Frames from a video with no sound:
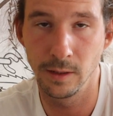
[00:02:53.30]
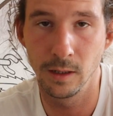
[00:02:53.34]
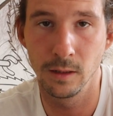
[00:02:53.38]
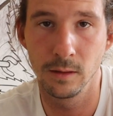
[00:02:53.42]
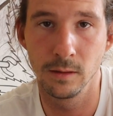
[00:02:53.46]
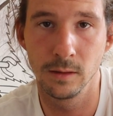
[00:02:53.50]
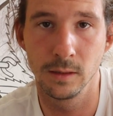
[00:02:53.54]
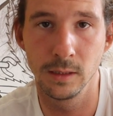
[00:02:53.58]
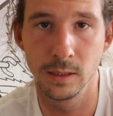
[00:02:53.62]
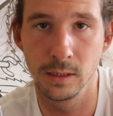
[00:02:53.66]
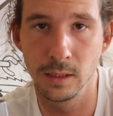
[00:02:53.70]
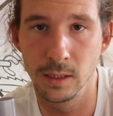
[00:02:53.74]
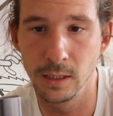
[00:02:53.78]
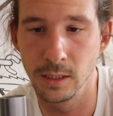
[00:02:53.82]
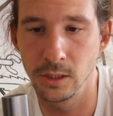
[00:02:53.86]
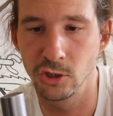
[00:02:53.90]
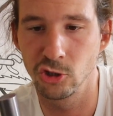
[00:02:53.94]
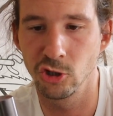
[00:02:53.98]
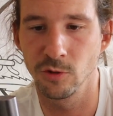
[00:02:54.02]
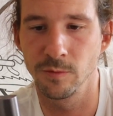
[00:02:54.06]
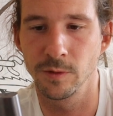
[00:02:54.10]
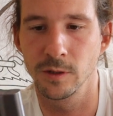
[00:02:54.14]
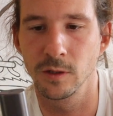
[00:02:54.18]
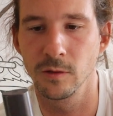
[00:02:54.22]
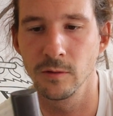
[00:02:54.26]
loaded the
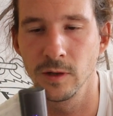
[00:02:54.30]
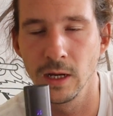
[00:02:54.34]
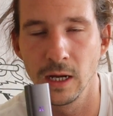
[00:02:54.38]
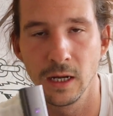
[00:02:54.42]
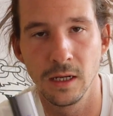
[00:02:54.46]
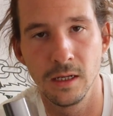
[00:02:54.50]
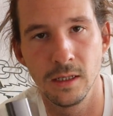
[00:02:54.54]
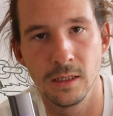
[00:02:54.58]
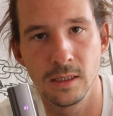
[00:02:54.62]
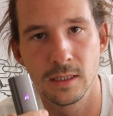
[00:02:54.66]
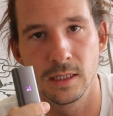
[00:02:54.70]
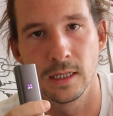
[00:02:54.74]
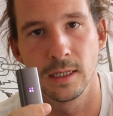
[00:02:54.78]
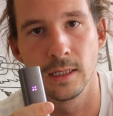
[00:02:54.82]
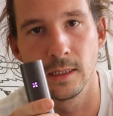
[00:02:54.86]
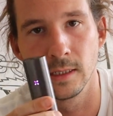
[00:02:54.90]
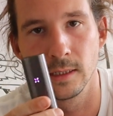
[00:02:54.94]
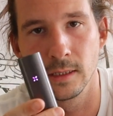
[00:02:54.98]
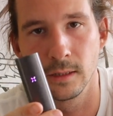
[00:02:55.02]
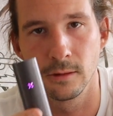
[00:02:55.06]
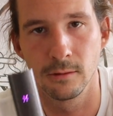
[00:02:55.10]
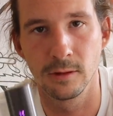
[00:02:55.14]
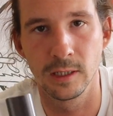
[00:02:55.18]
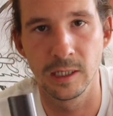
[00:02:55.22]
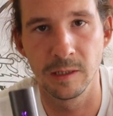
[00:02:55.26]
Tropical Haze
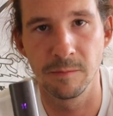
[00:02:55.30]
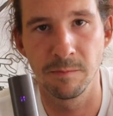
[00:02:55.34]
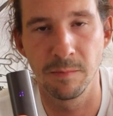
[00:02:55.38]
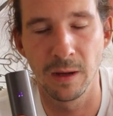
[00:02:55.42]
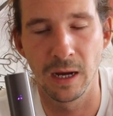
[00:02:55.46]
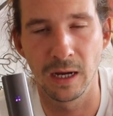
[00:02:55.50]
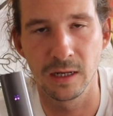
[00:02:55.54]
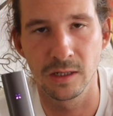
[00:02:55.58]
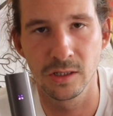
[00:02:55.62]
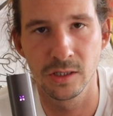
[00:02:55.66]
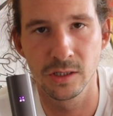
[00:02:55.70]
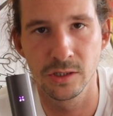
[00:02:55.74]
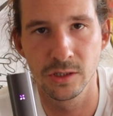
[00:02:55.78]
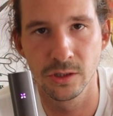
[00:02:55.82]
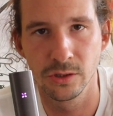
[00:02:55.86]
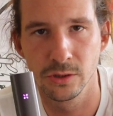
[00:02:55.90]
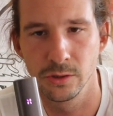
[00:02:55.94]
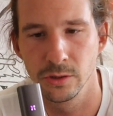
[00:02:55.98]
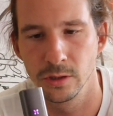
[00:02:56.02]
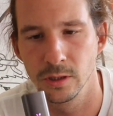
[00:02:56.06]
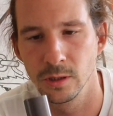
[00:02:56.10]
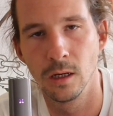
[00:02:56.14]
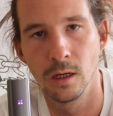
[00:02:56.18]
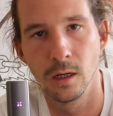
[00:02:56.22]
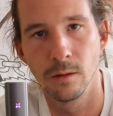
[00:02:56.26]
into the packs
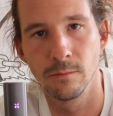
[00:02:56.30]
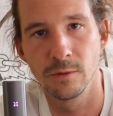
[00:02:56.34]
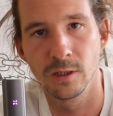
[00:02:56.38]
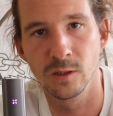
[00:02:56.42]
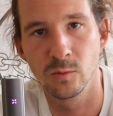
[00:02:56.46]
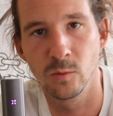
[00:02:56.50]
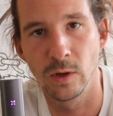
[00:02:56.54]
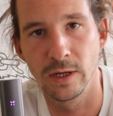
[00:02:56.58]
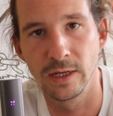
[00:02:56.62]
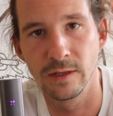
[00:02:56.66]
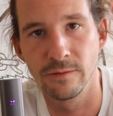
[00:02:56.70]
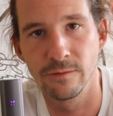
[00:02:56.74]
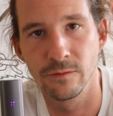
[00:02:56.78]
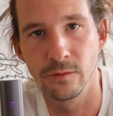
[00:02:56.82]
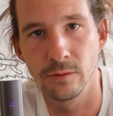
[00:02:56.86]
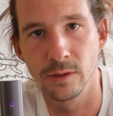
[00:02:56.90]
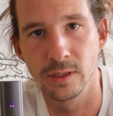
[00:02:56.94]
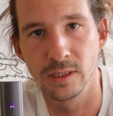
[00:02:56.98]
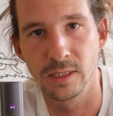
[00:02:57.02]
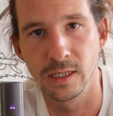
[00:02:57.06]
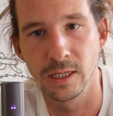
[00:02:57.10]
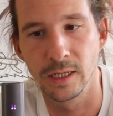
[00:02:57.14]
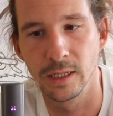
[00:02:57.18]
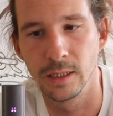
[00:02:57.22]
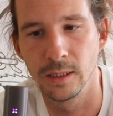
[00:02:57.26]
too. I'm just waiting for
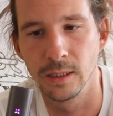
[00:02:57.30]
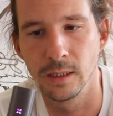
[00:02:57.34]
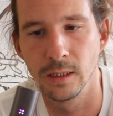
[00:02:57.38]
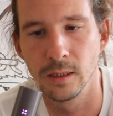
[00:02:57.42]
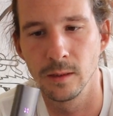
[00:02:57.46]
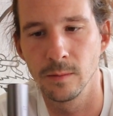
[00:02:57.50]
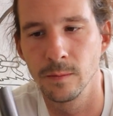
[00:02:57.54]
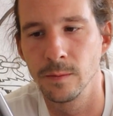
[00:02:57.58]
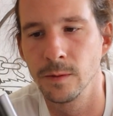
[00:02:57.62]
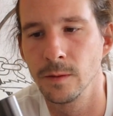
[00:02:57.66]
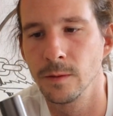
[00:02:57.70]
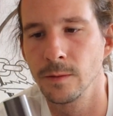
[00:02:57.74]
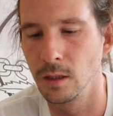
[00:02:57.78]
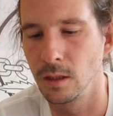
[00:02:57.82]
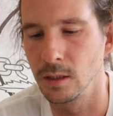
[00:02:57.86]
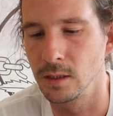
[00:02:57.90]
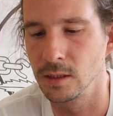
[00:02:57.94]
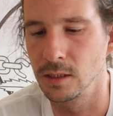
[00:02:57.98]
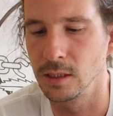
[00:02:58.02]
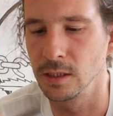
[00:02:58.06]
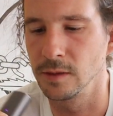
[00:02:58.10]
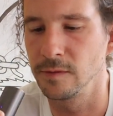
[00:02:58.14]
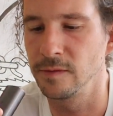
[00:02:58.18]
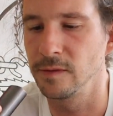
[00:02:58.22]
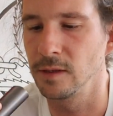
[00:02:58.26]
it to heat up. Let's
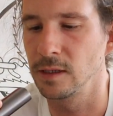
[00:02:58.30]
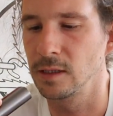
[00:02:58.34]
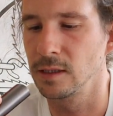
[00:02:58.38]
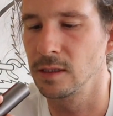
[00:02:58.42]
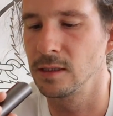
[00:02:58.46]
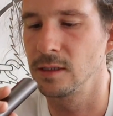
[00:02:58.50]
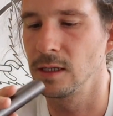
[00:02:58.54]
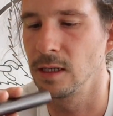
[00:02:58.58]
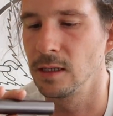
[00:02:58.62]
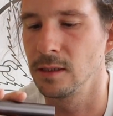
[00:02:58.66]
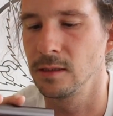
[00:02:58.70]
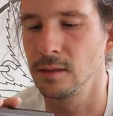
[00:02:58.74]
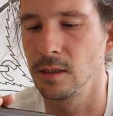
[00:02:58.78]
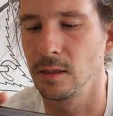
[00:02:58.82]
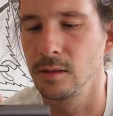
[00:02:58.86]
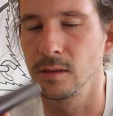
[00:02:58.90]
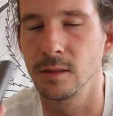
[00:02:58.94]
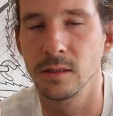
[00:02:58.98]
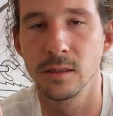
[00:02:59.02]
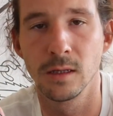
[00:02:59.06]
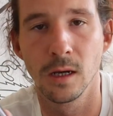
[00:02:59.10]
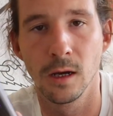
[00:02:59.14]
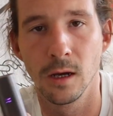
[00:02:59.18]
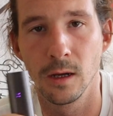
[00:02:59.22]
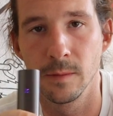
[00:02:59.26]
see if I can taste those
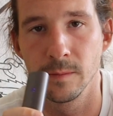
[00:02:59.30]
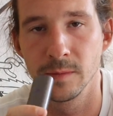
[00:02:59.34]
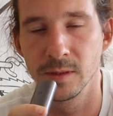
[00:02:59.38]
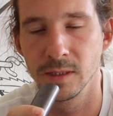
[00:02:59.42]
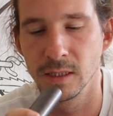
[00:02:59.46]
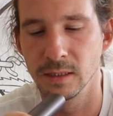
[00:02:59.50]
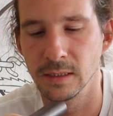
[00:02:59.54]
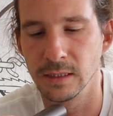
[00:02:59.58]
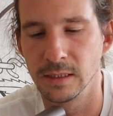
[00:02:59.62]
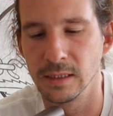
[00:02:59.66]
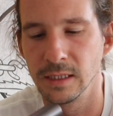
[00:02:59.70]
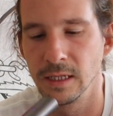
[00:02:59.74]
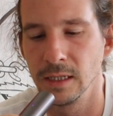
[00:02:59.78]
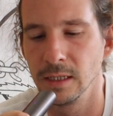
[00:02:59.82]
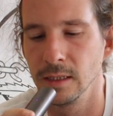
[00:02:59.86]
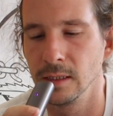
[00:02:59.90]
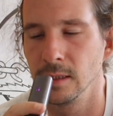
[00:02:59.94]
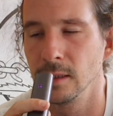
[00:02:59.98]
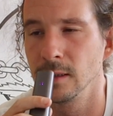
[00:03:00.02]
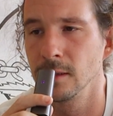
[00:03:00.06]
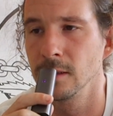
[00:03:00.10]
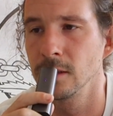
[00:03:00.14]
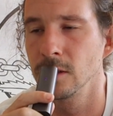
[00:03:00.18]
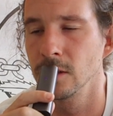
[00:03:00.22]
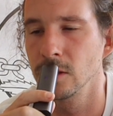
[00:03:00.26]
terps as it's
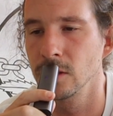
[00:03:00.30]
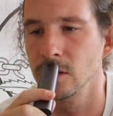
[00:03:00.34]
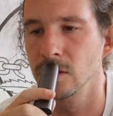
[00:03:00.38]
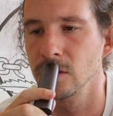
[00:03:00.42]
heating.